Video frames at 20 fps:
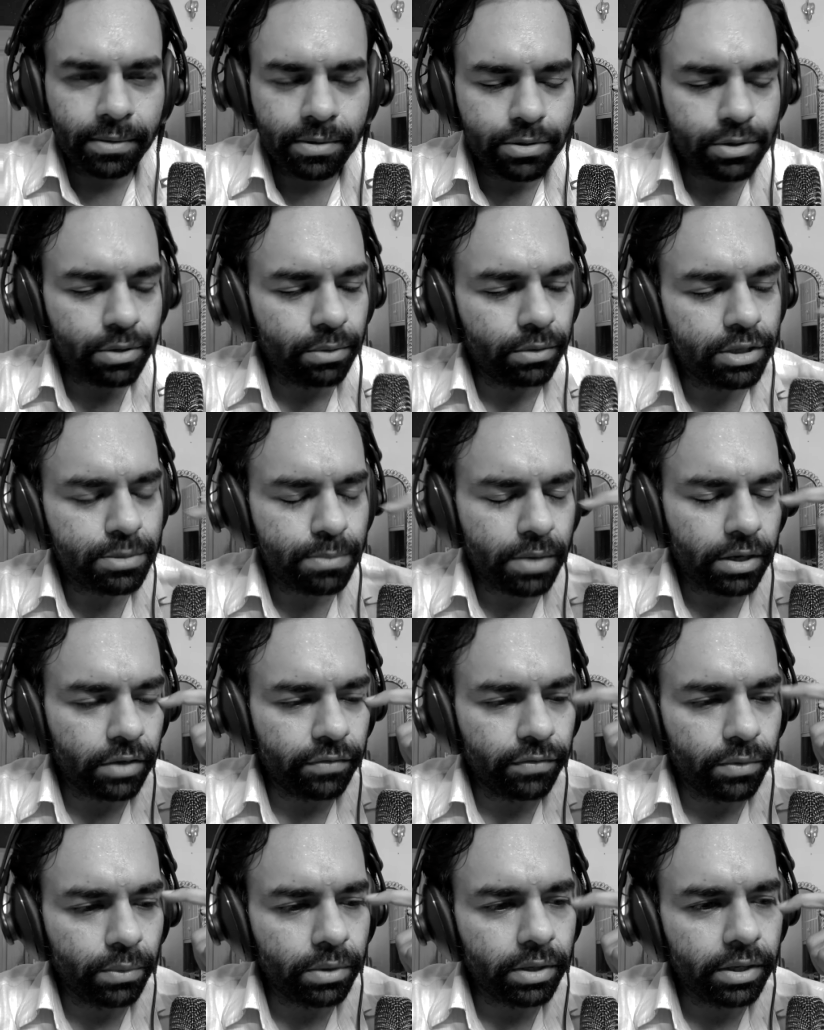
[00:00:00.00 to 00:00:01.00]
So this
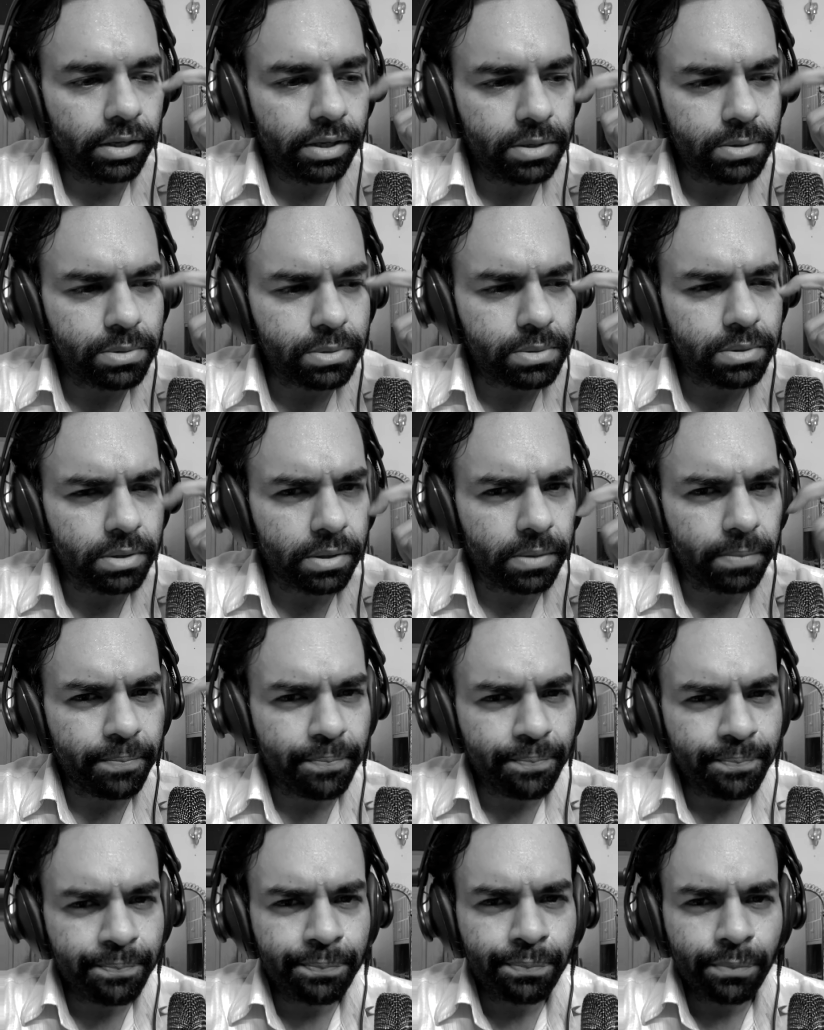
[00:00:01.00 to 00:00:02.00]
microphone is
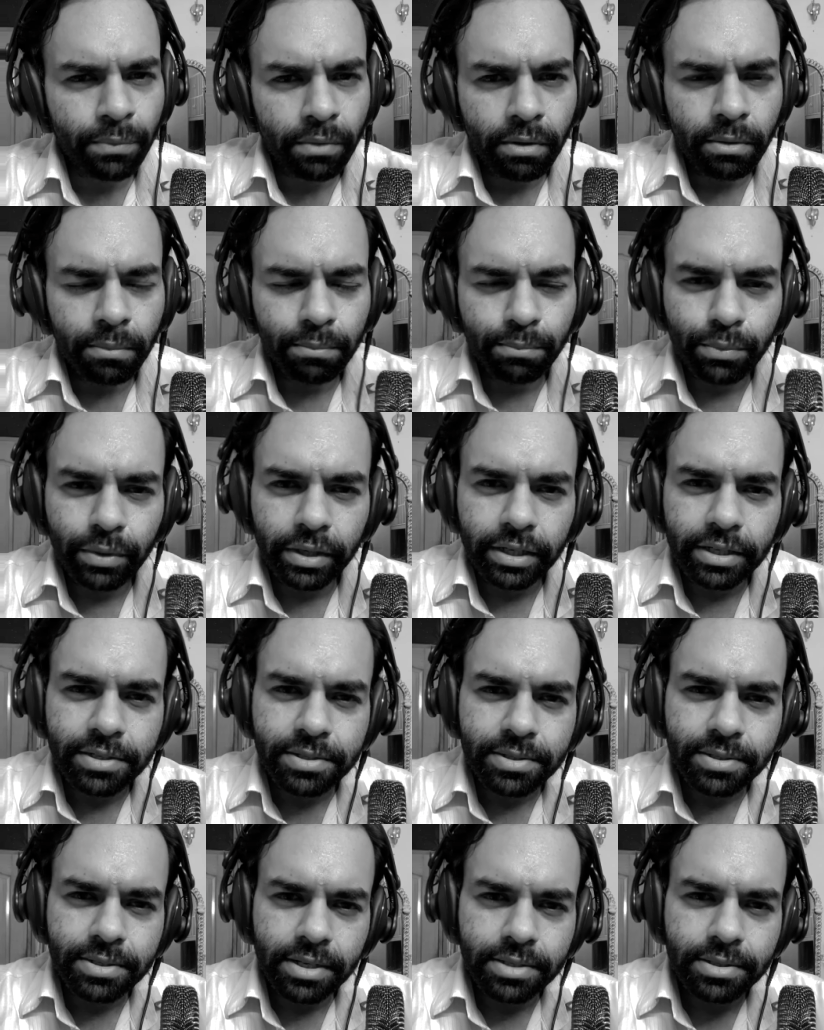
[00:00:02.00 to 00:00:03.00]
pretty
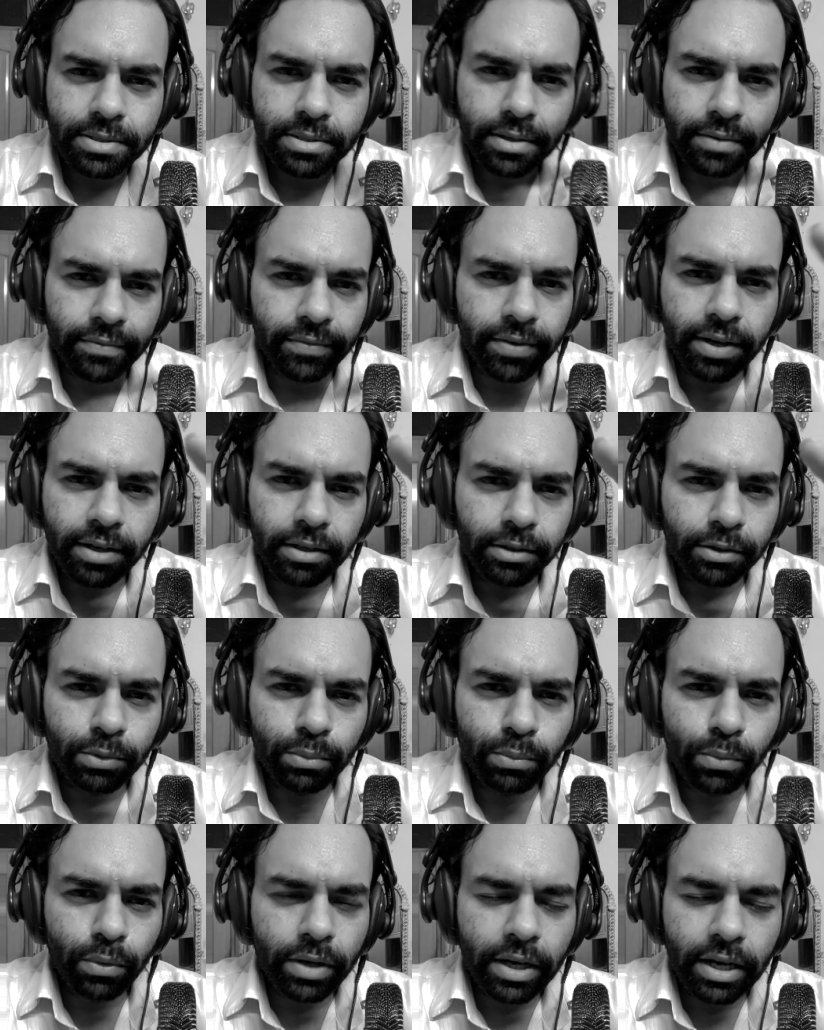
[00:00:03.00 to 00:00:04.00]
sensitive, and you
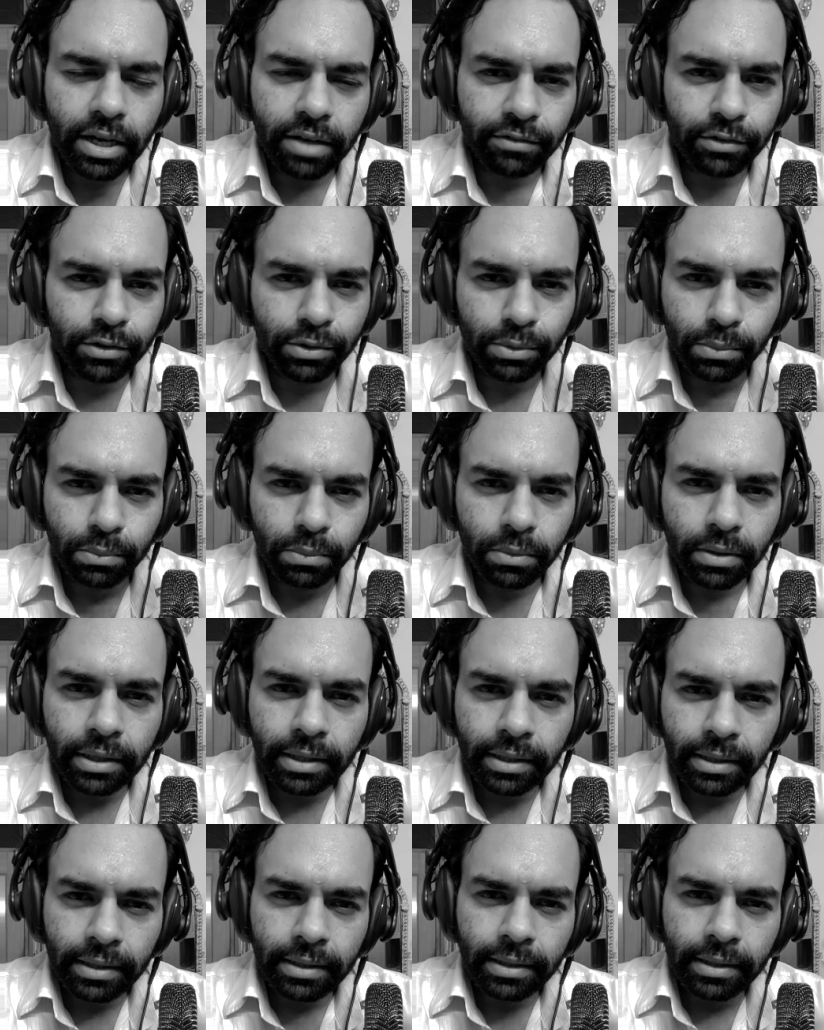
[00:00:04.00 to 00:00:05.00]
won't have to
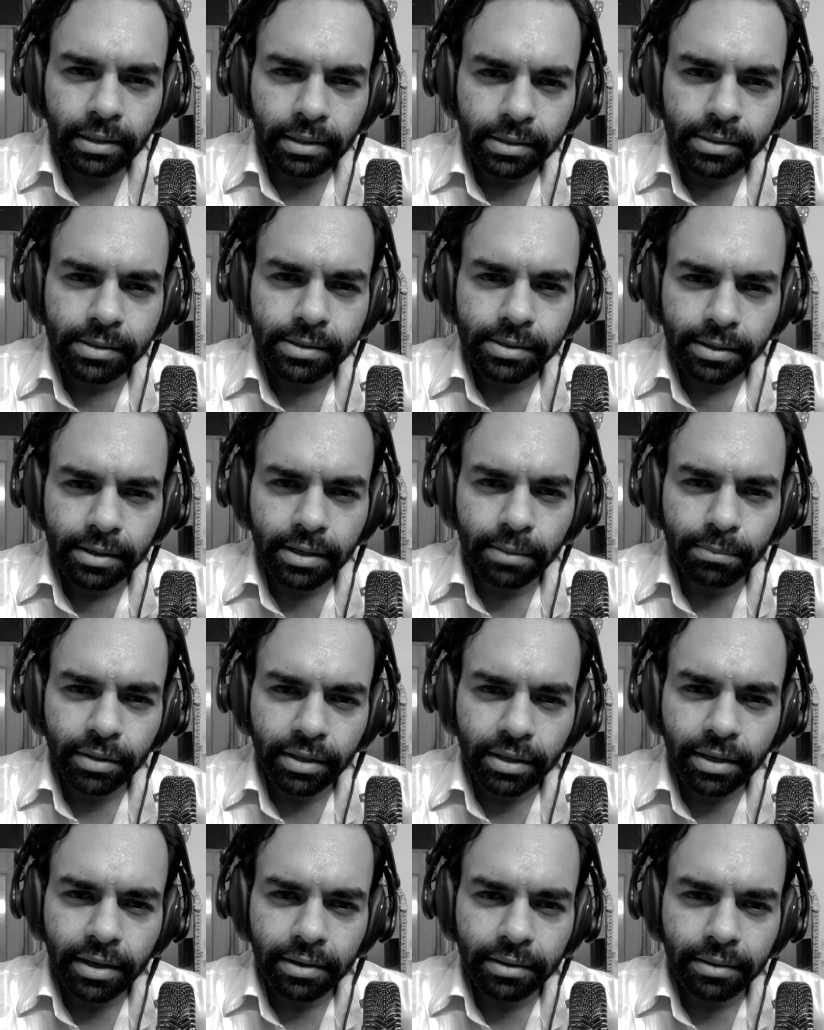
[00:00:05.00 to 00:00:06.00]
turn up the
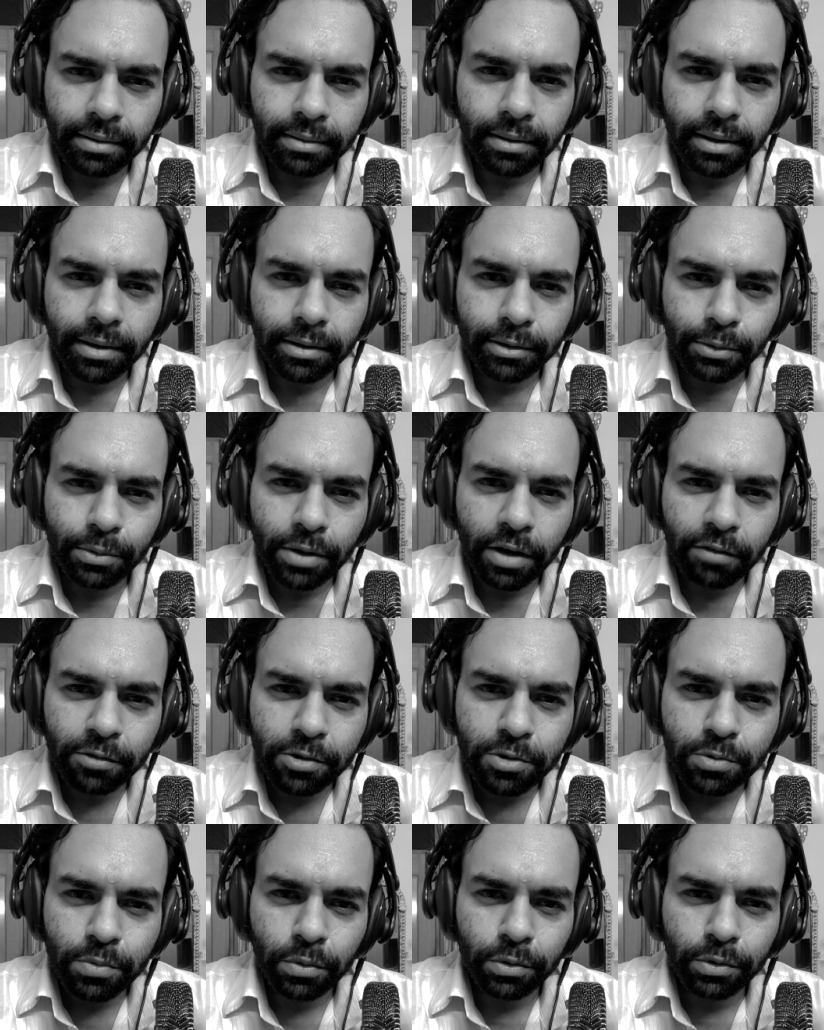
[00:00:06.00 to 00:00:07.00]
gain like you have to
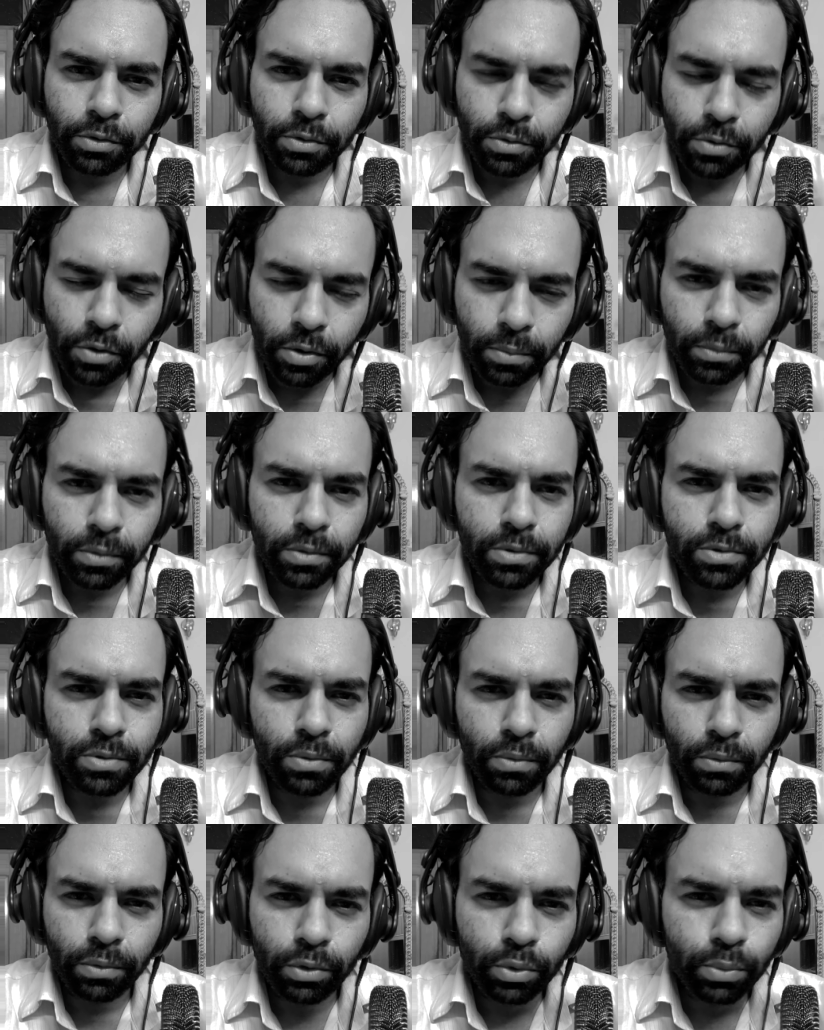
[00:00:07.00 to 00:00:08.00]
do on your Neumanns
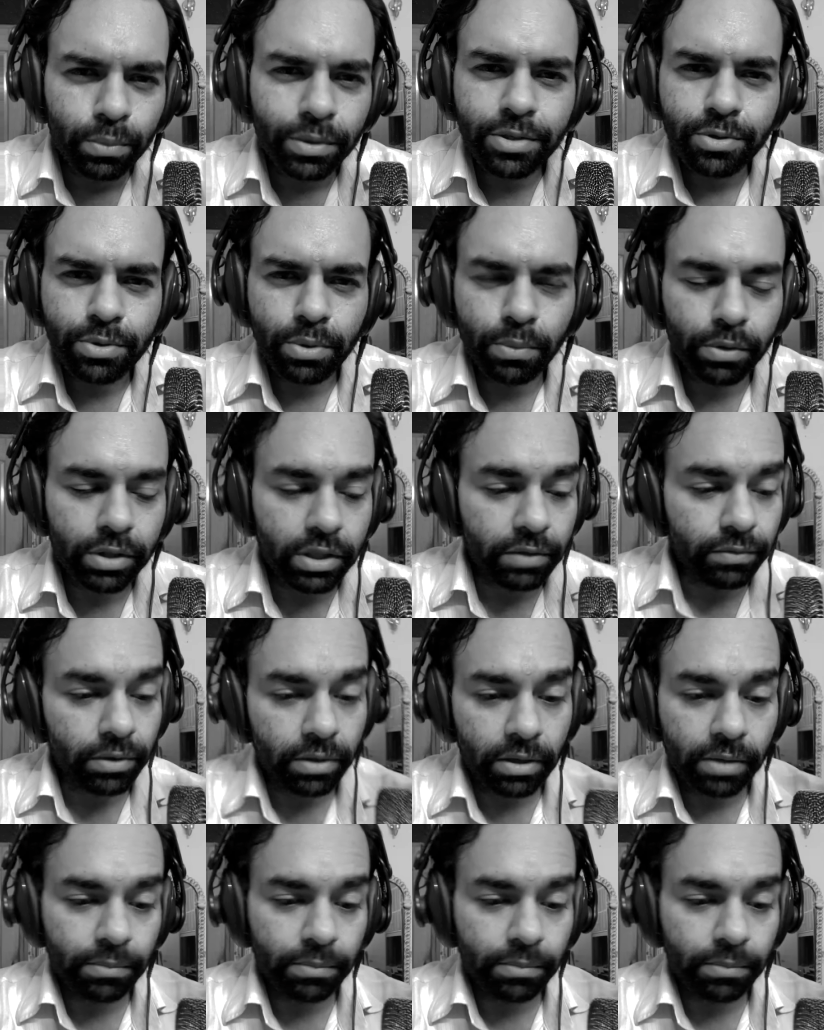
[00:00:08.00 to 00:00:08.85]
or Lewitts or whatever.